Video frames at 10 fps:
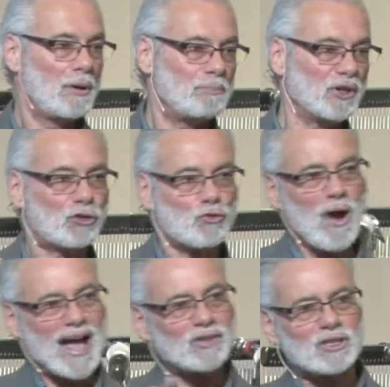But
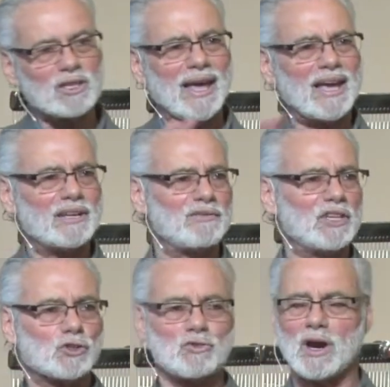throughout the land of
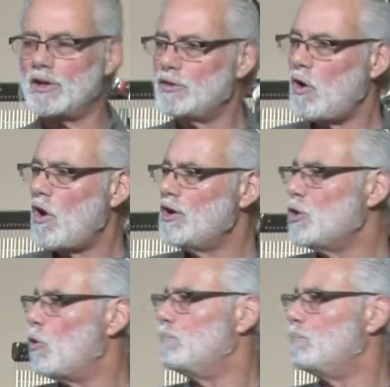Israel, there are no